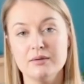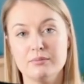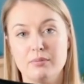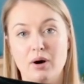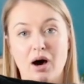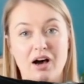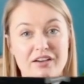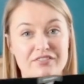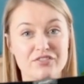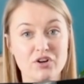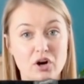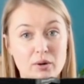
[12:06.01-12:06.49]

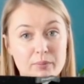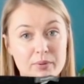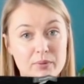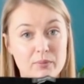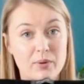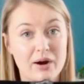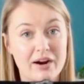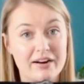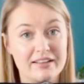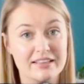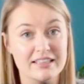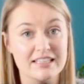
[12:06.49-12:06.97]
But I've not
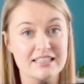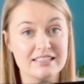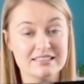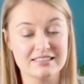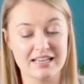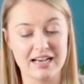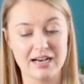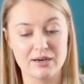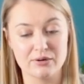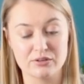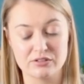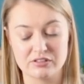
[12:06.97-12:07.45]
been wearing
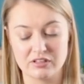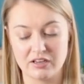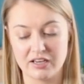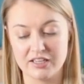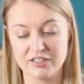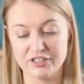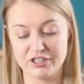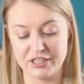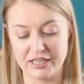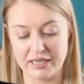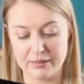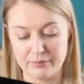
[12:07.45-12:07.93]
these
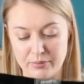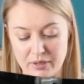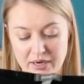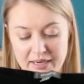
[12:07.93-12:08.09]
outside yet,